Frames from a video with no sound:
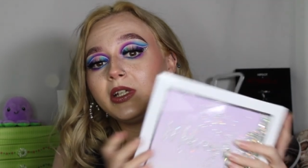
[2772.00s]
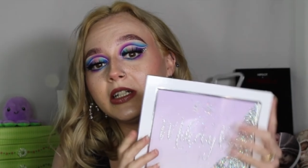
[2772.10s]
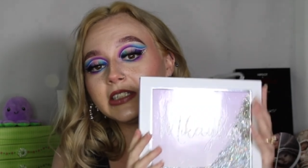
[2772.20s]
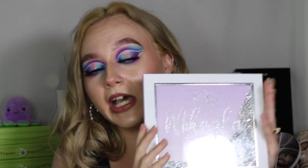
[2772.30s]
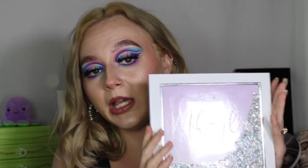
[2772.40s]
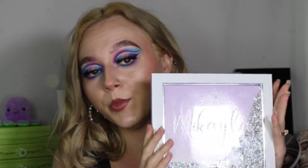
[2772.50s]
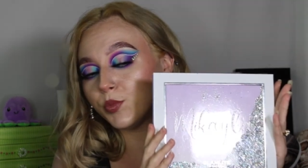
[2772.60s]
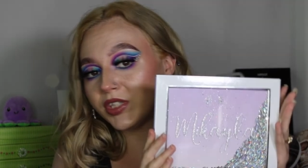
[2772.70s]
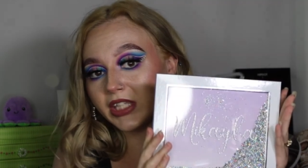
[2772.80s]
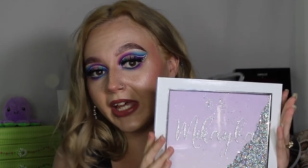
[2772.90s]
because I am
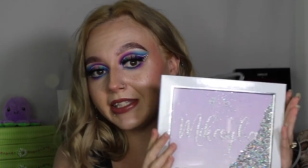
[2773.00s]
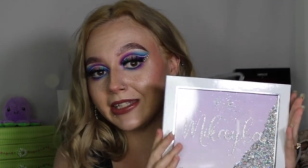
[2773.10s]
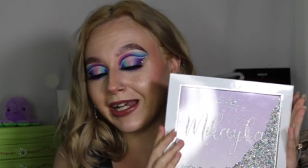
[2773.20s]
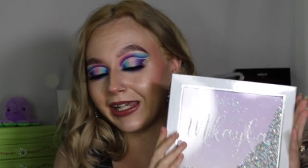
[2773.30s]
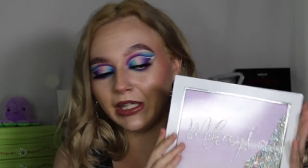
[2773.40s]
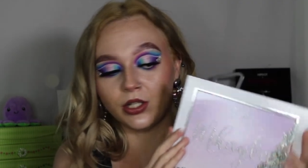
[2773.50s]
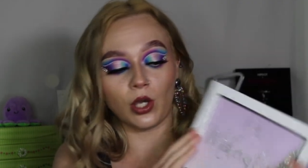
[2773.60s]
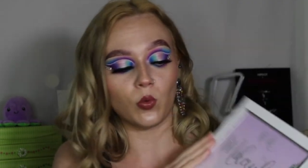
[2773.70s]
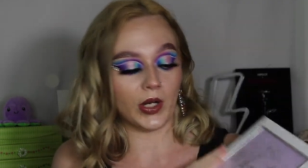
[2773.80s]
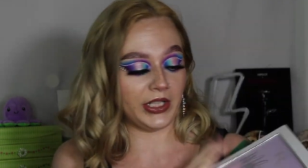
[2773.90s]
obsessed and I
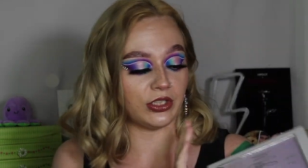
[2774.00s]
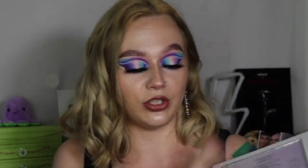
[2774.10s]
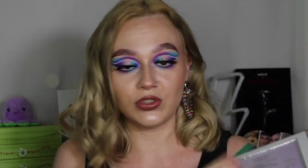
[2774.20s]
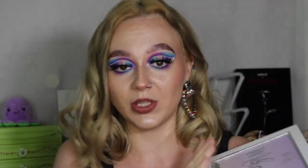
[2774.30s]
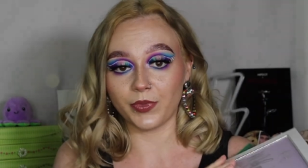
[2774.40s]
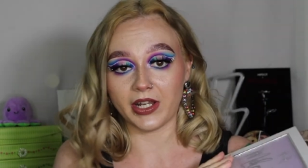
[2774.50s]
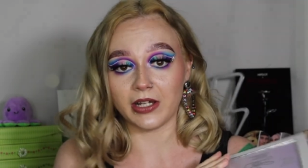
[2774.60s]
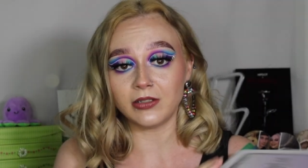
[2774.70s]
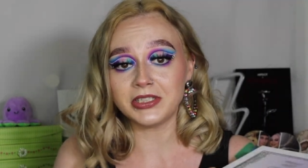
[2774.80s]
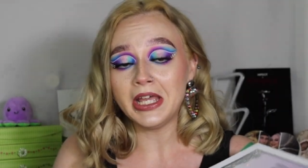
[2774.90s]
cannot wait to do something
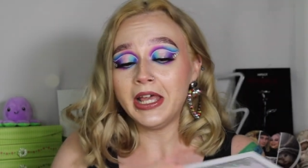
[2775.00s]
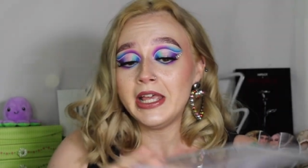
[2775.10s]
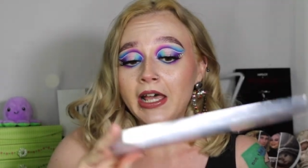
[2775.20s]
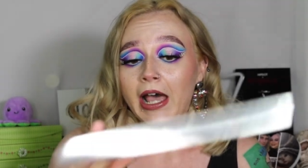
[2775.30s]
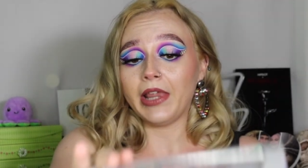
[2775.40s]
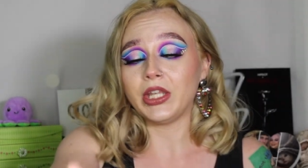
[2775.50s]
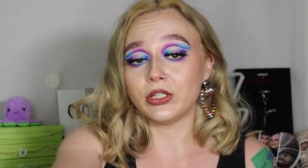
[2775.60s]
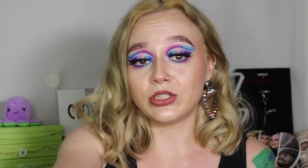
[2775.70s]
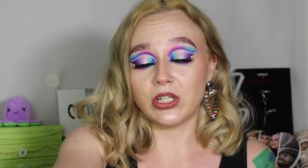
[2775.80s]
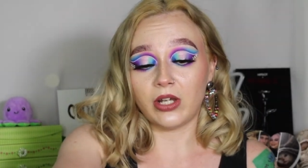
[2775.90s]
else.
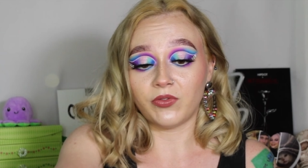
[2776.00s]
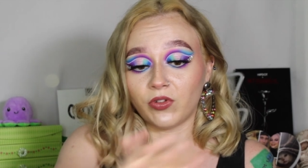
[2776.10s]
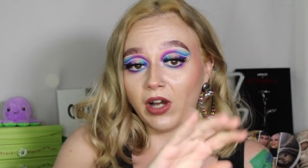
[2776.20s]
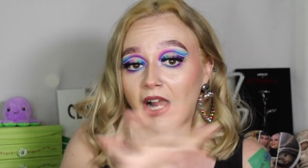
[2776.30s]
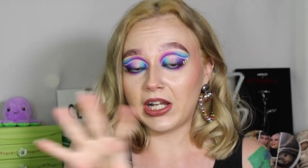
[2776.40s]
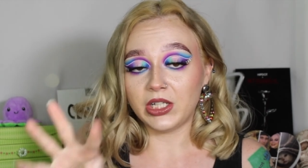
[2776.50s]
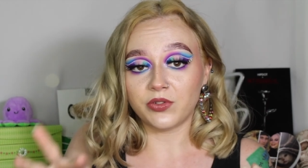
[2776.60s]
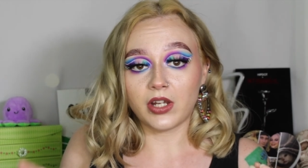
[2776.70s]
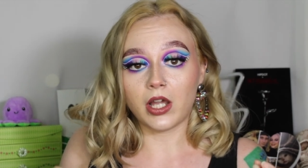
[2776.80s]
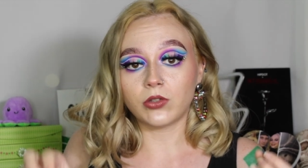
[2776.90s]
There's a variety
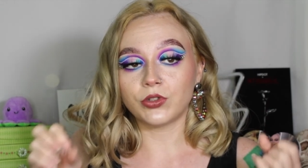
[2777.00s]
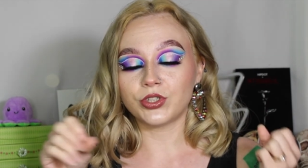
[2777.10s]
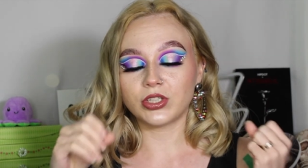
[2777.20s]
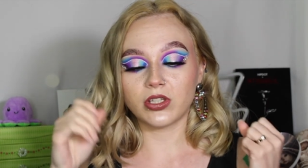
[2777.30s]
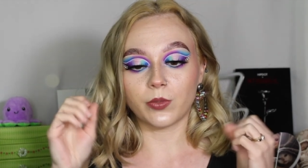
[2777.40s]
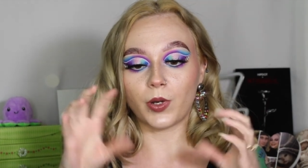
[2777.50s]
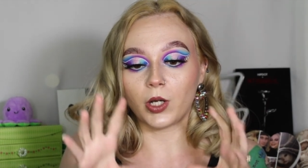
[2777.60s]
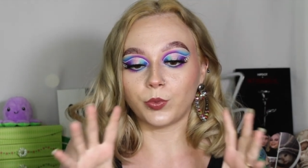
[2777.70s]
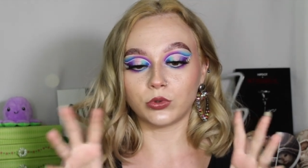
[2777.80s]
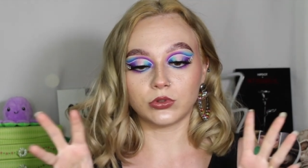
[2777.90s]
of colors. The
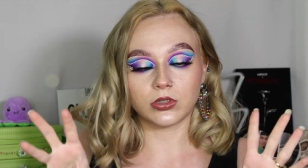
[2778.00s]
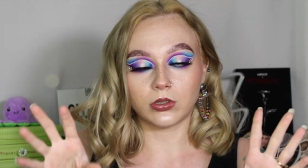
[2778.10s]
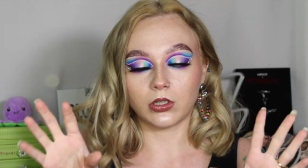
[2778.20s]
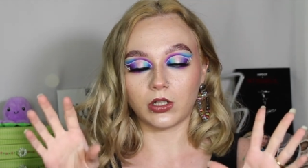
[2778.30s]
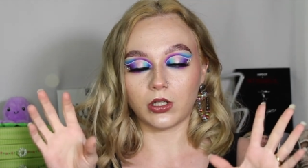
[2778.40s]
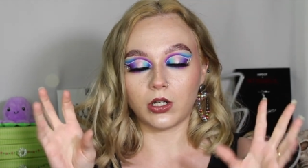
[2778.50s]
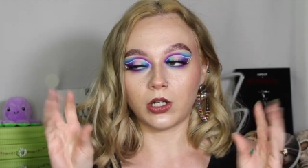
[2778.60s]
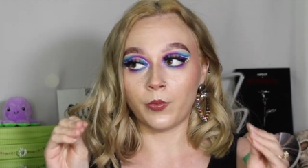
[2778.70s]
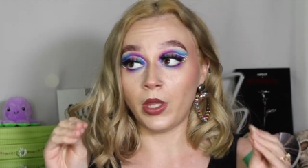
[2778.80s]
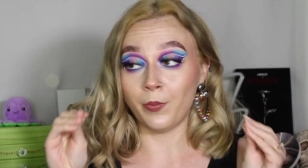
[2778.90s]
purples are
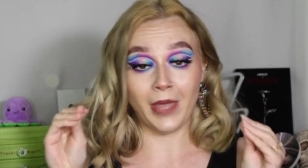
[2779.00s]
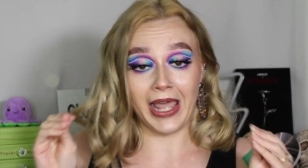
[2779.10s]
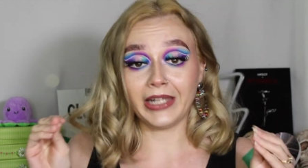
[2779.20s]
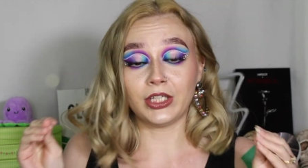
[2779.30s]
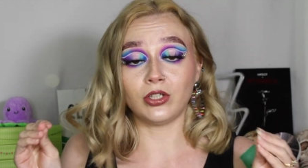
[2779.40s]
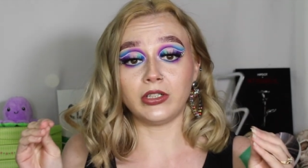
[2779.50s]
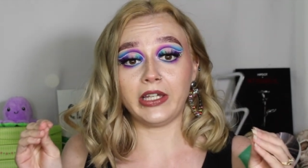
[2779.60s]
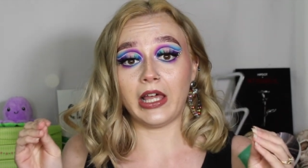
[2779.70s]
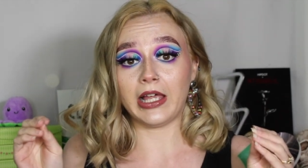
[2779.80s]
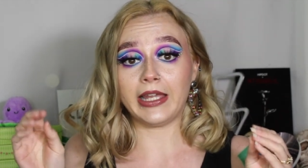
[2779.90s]

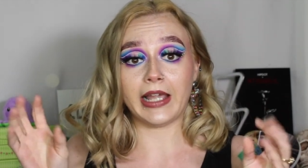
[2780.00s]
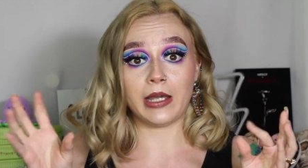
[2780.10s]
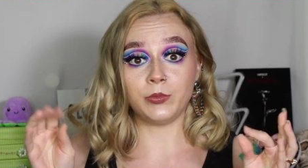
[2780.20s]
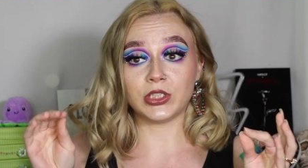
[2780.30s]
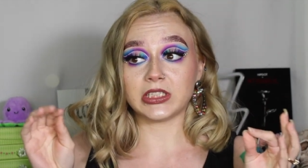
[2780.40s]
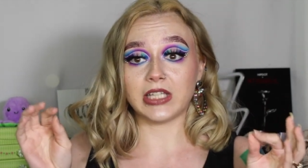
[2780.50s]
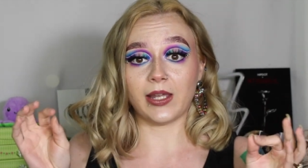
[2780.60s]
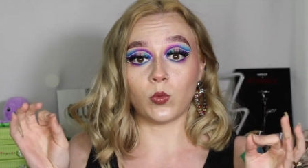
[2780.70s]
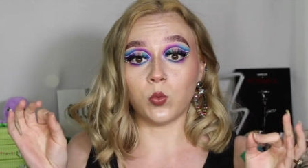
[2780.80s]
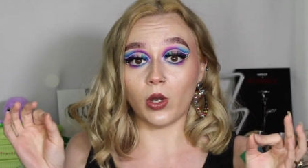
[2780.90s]
immaculate. Like, I'm just
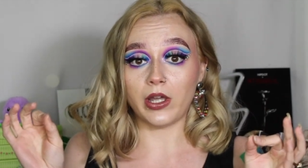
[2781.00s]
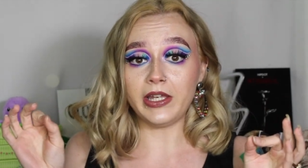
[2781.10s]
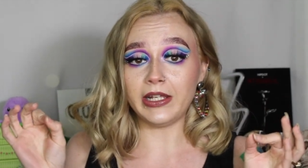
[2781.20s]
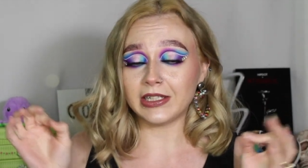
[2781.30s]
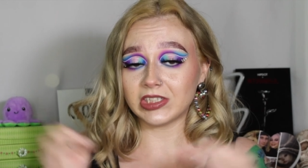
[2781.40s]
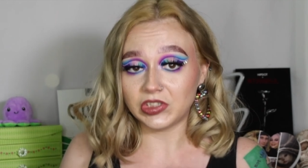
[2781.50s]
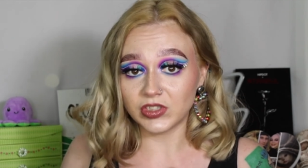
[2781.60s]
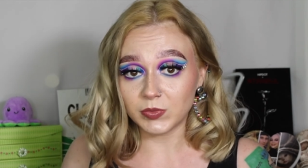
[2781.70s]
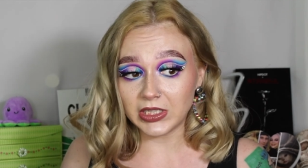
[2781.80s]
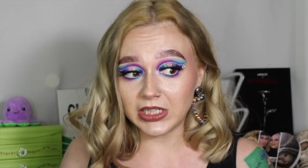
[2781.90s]
like, what?
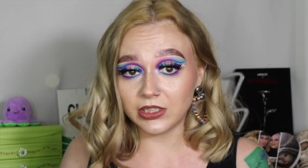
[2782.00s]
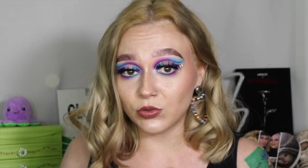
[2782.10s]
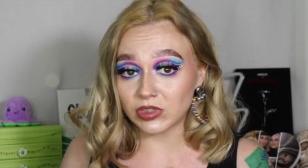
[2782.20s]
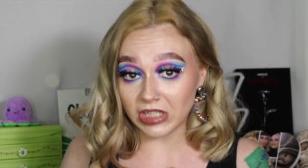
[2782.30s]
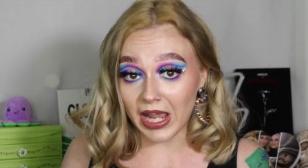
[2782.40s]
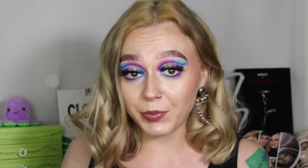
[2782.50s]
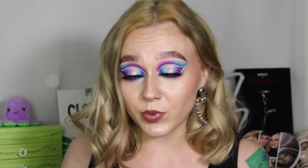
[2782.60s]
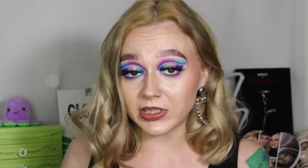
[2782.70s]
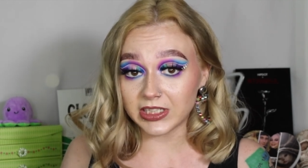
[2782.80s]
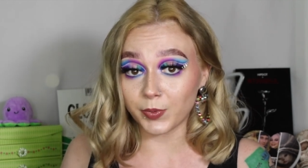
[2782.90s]
Excuse me? You snapped
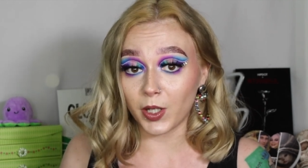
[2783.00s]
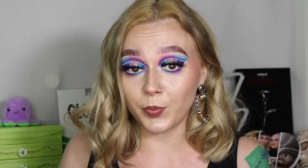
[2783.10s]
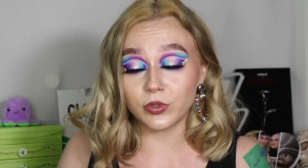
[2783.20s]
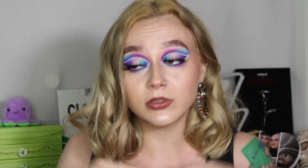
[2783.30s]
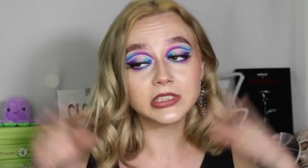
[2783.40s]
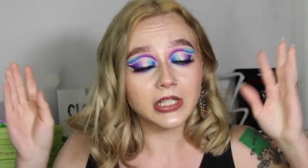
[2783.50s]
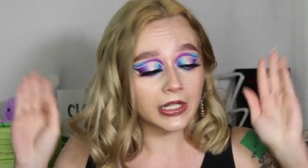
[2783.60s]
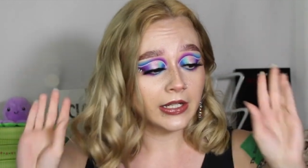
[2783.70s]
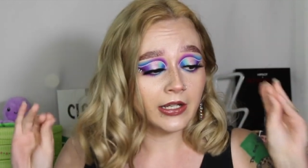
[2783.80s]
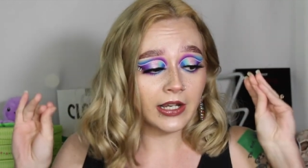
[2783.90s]
with these purples?
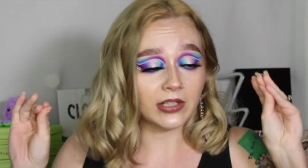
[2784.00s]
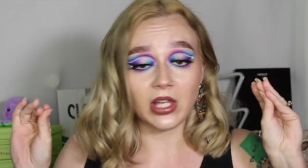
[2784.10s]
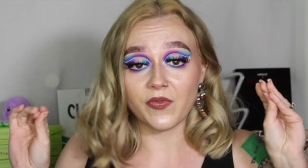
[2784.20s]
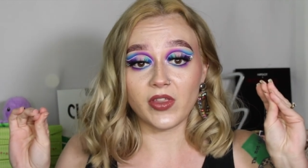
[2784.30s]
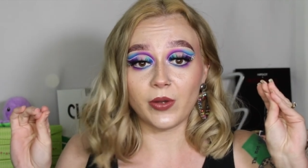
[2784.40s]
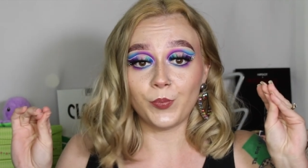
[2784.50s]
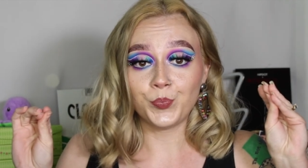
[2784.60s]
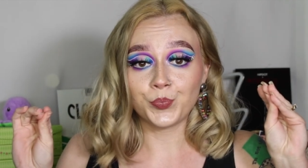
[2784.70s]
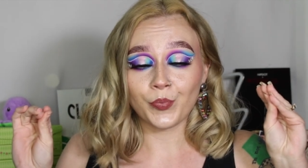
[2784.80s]
I love them.